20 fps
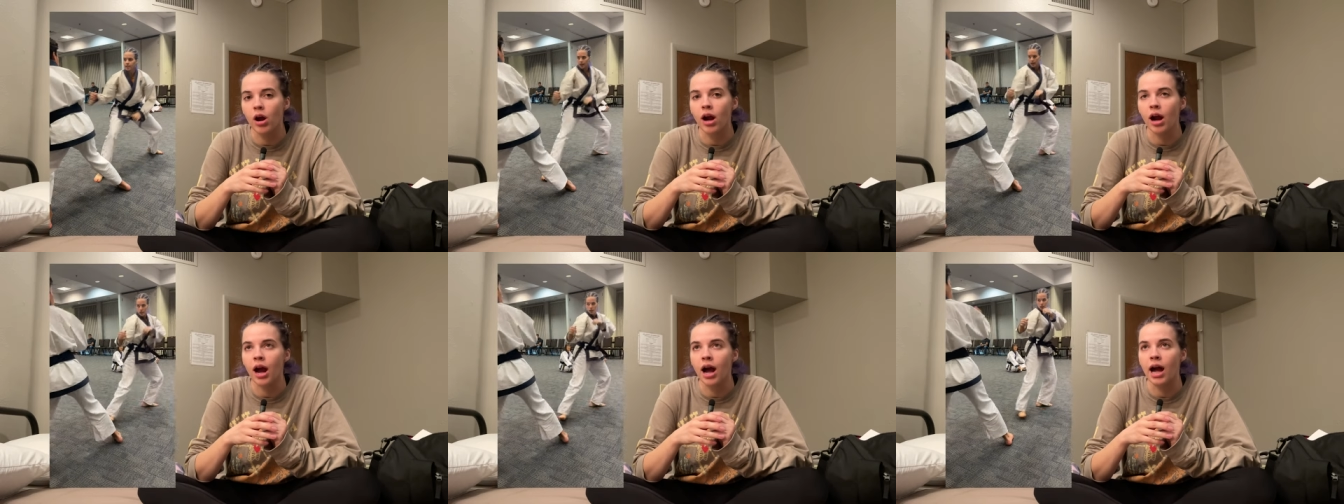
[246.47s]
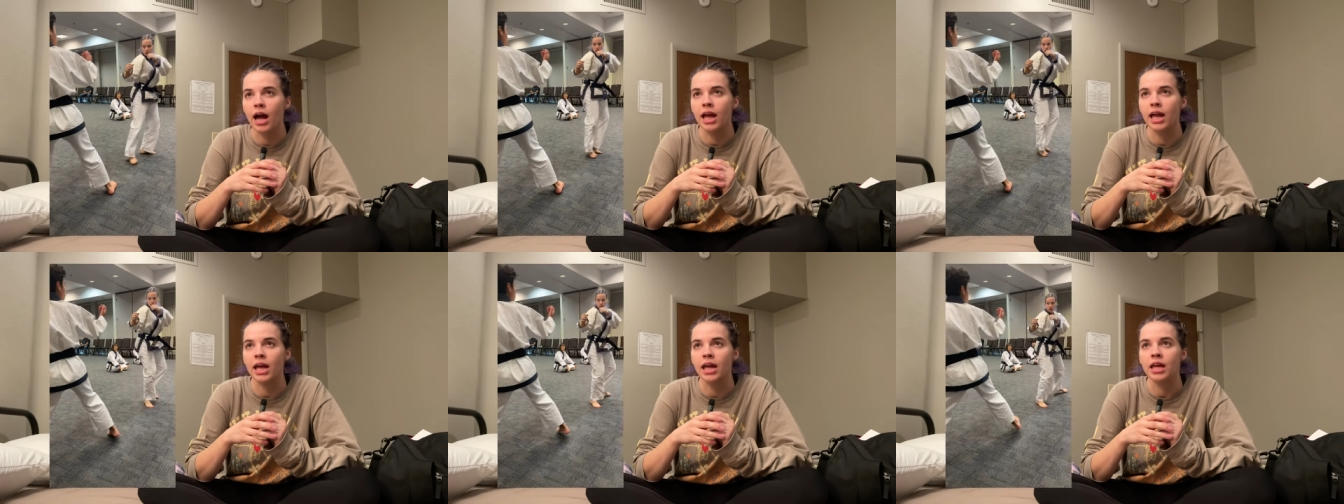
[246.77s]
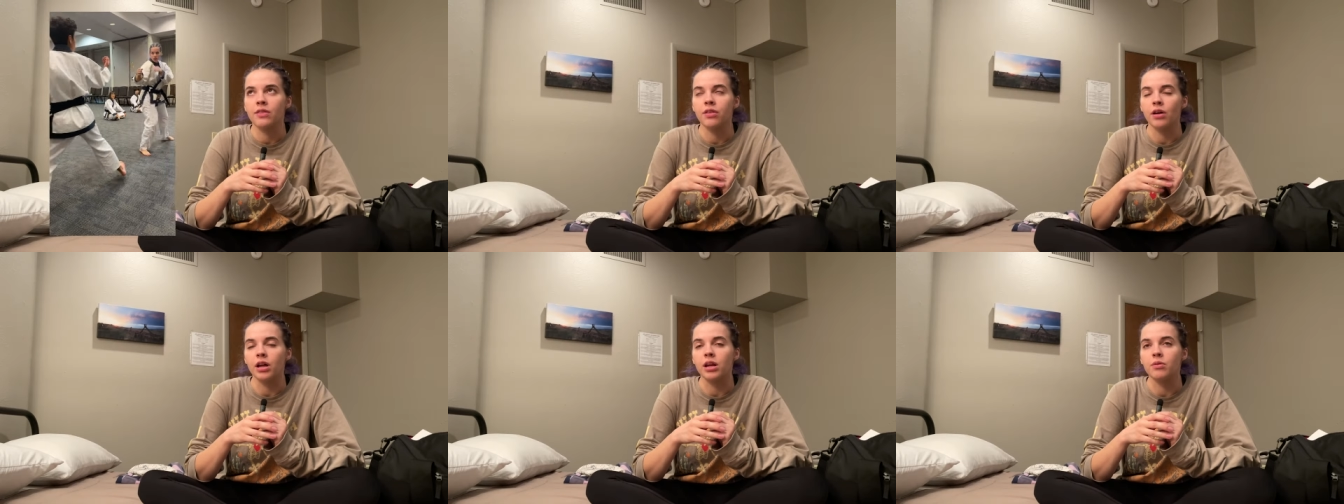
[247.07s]
I
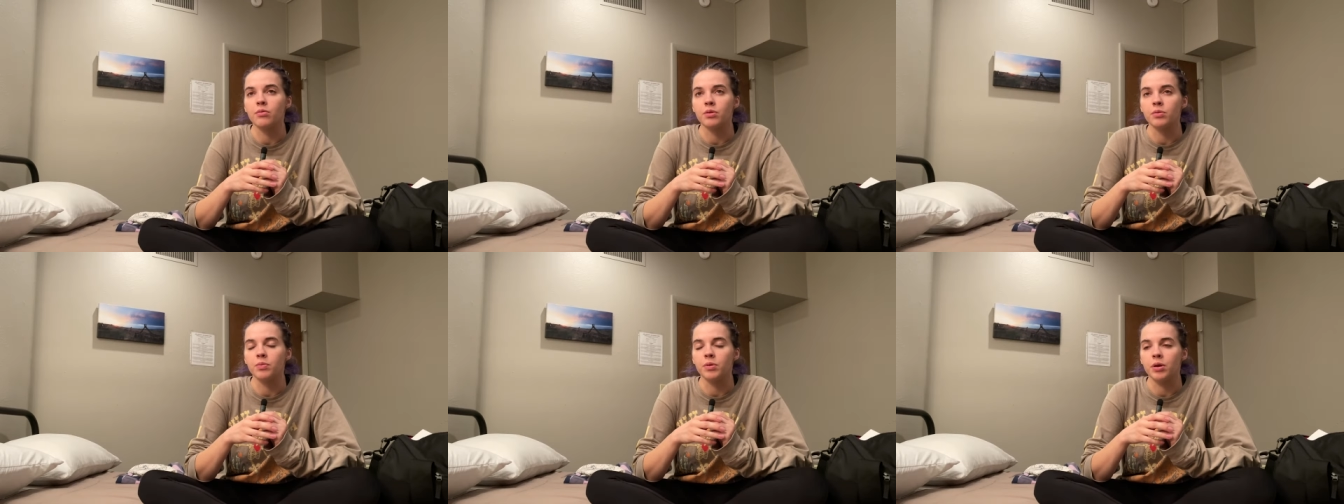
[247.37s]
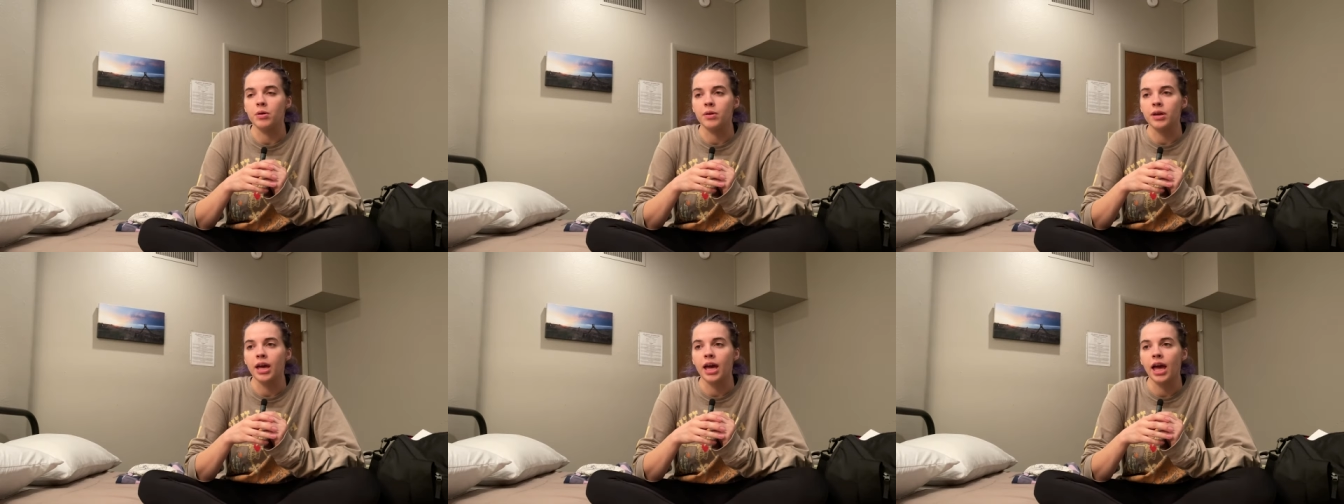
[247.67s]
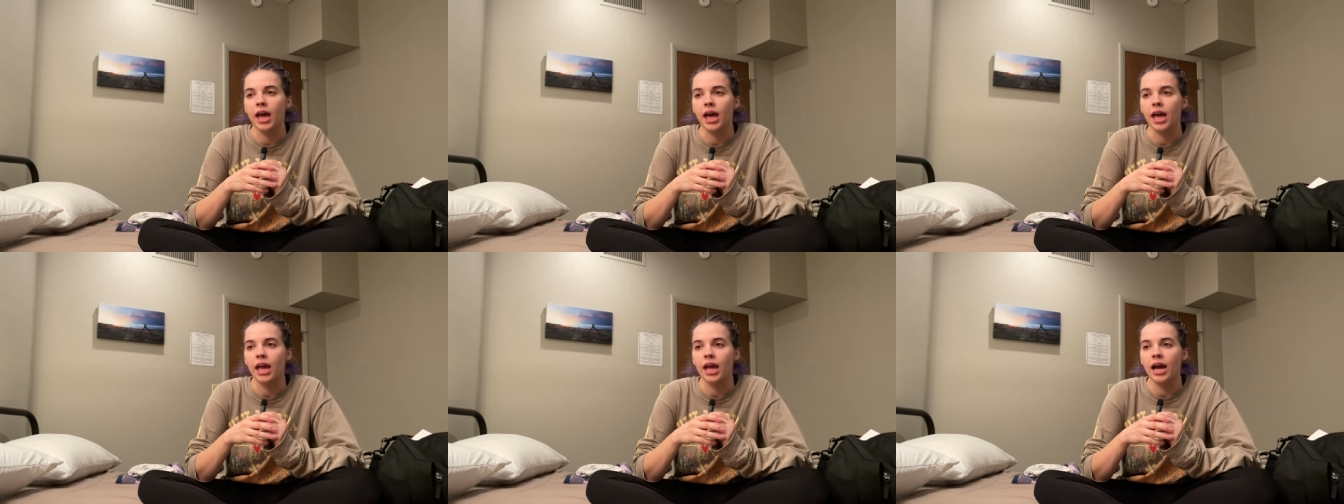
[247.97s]
thought it would be
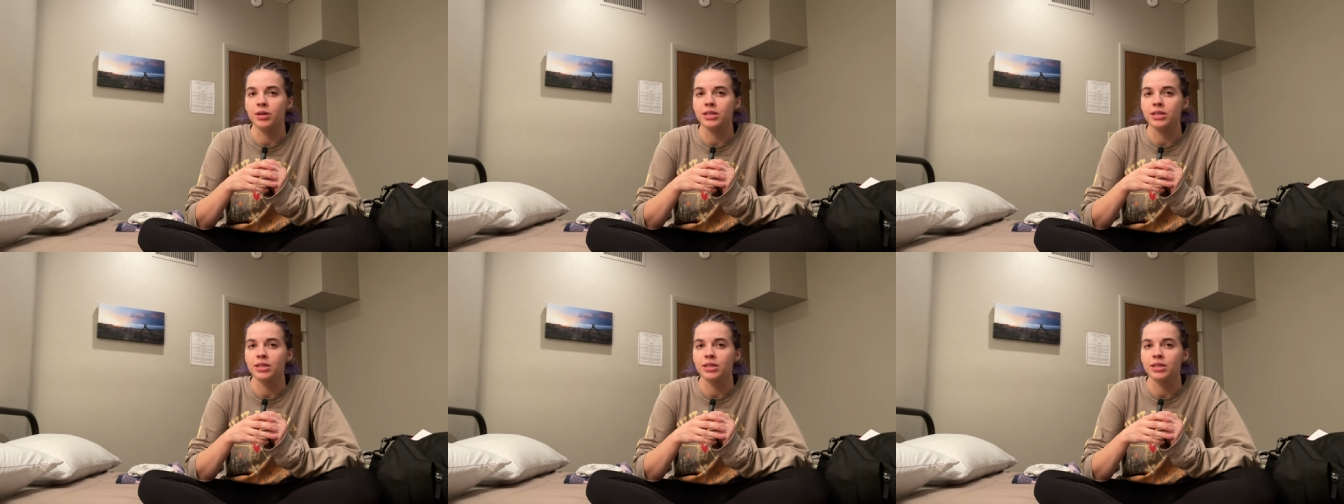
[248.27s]
okay.